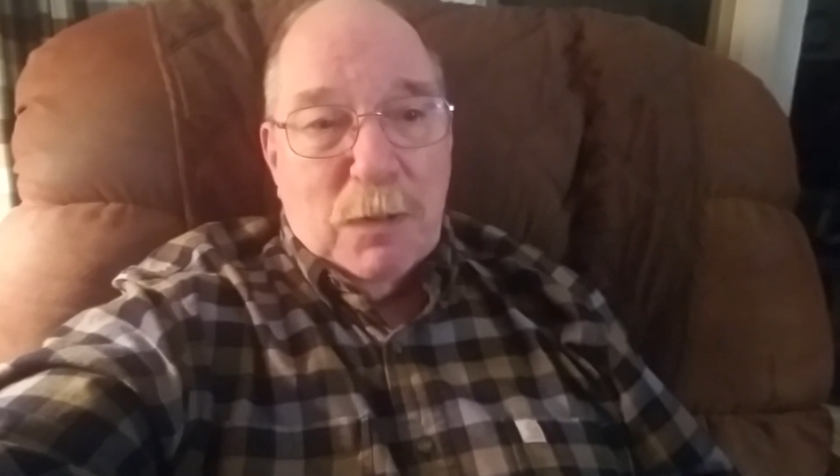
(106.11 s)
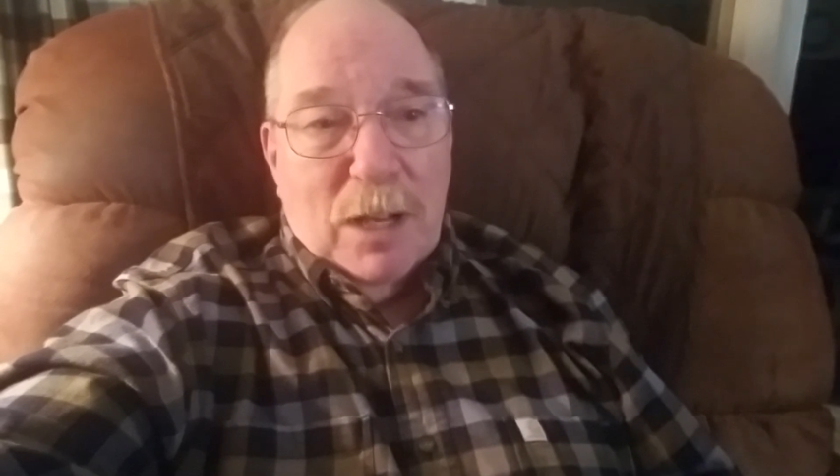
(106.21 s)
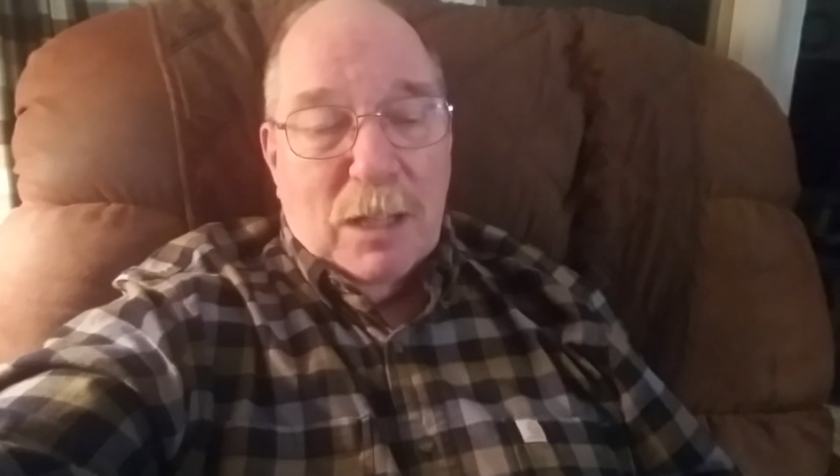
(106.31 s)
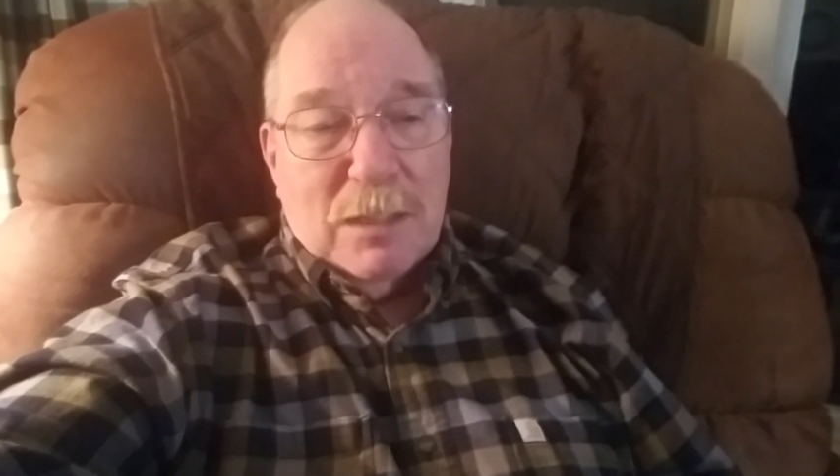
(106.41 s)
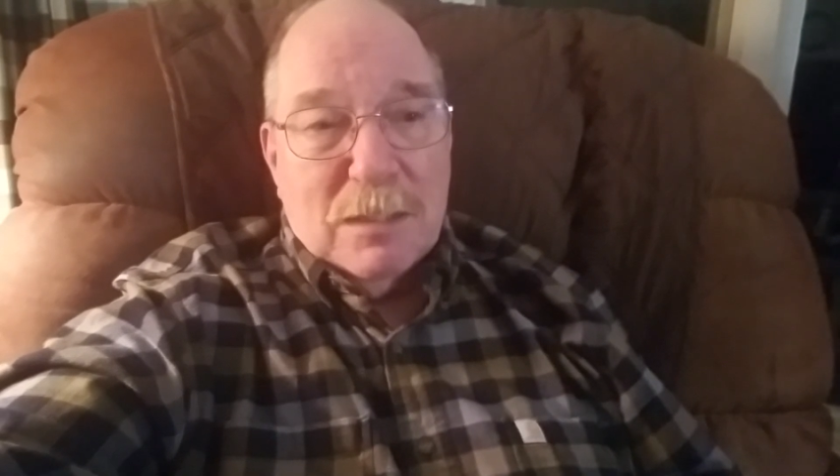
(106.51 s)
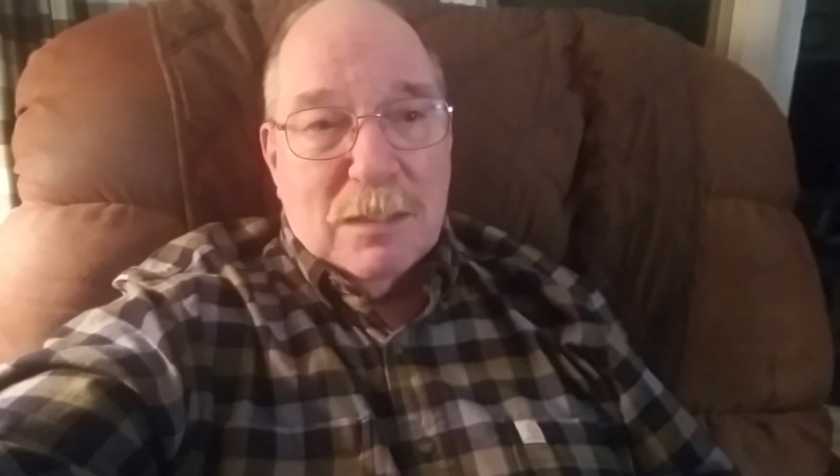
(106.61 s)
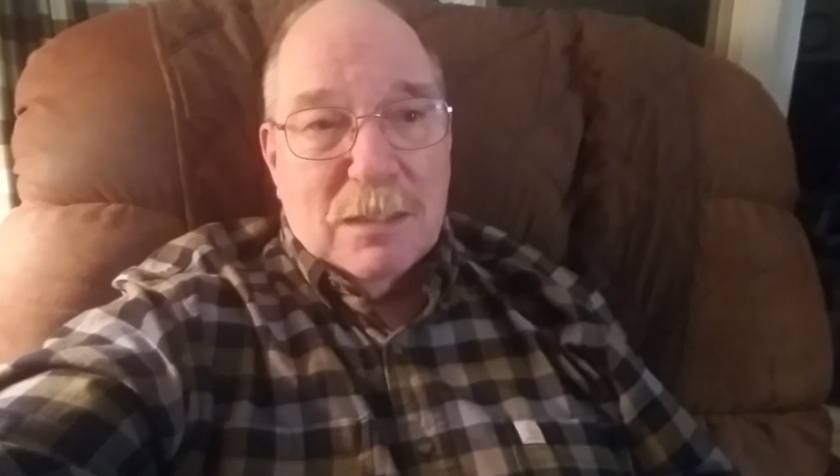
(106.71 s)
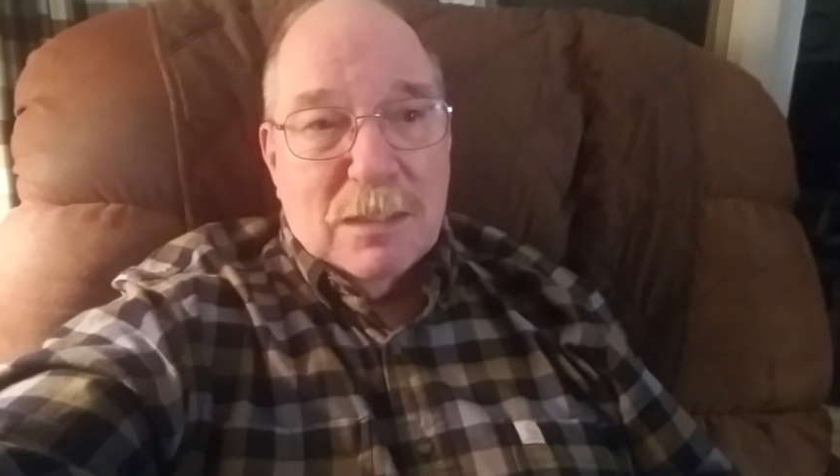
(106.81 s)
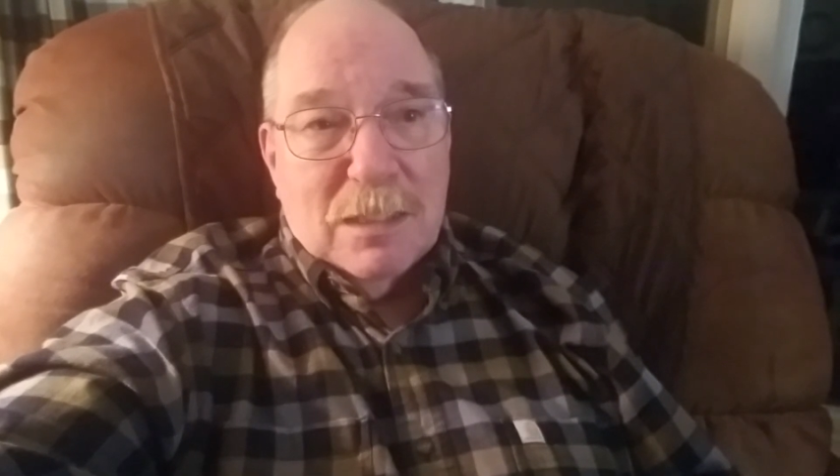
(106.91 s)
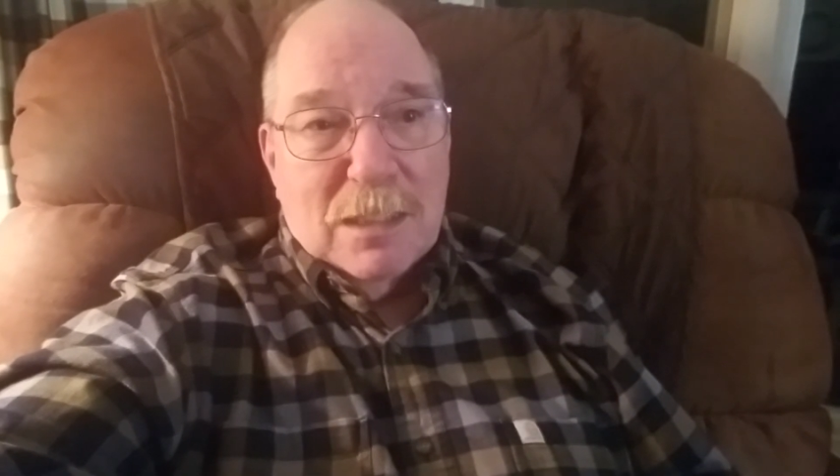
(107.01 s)
Well,
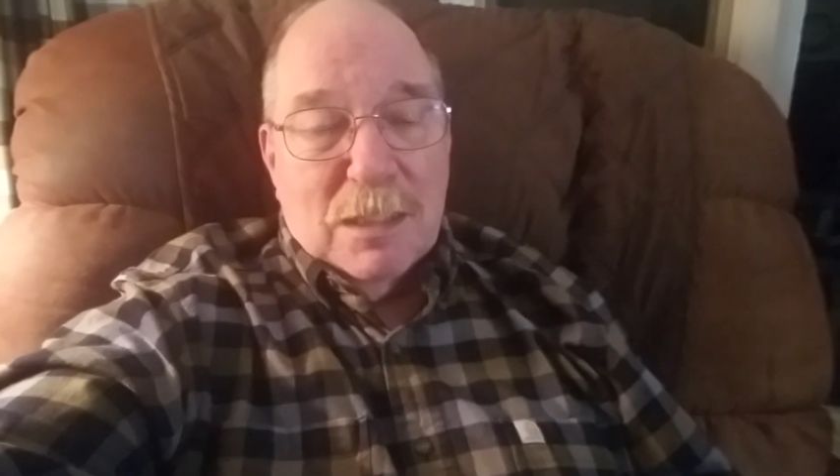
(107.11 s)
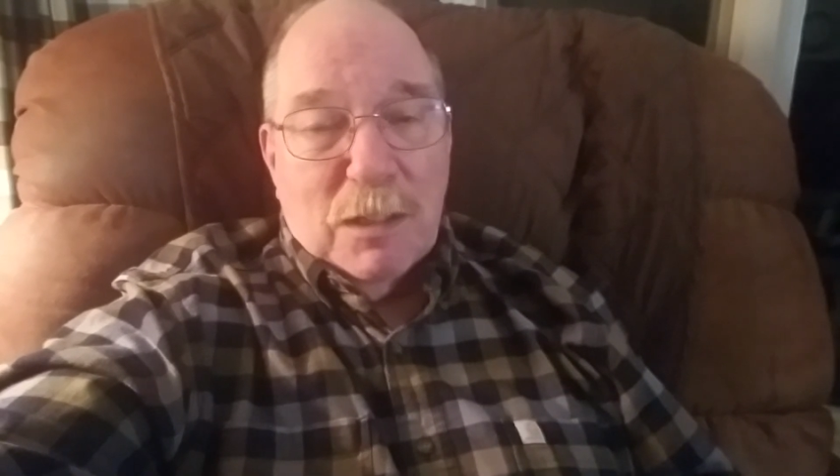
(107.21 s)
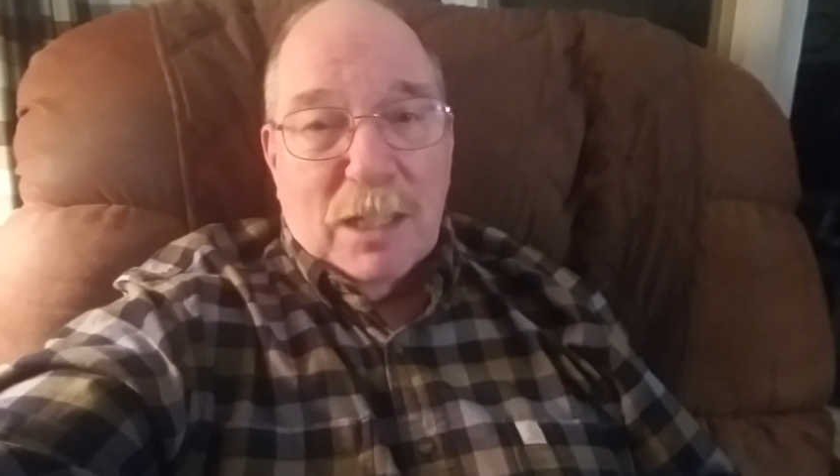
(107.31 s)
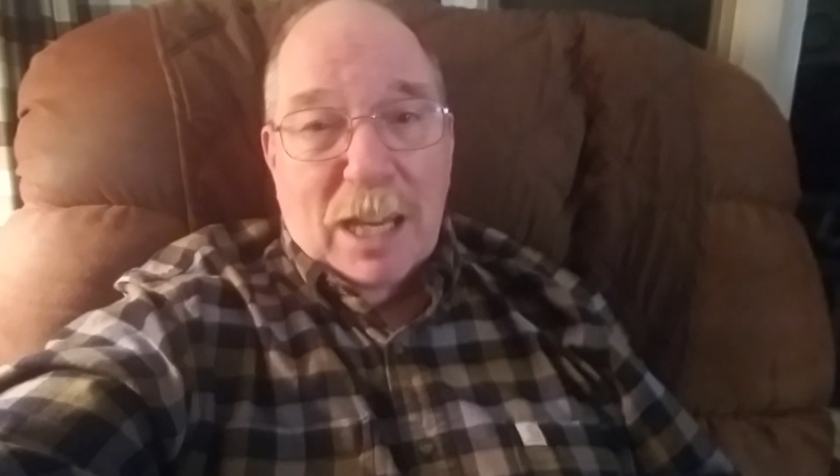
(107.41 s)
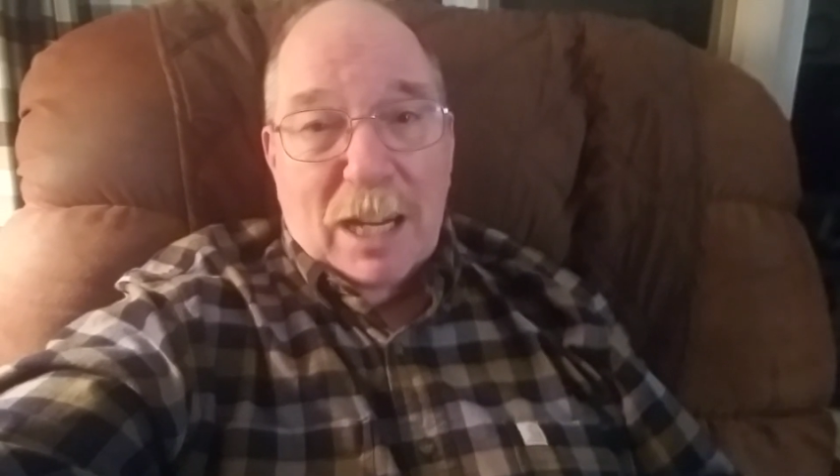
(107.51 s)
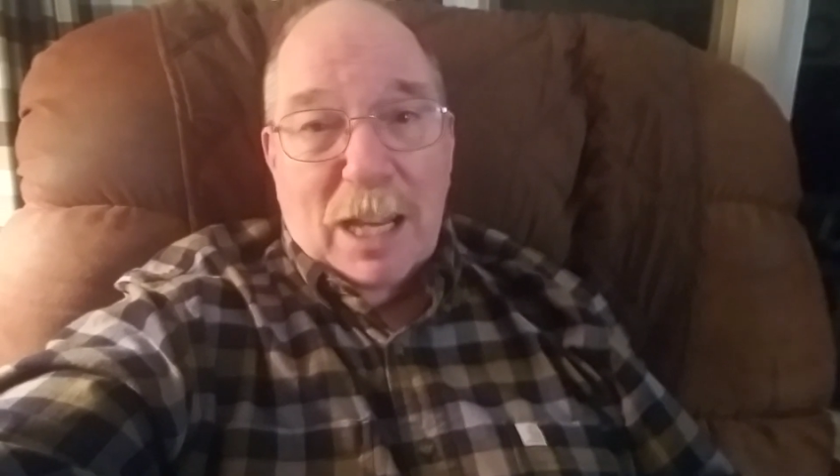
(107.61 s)
kind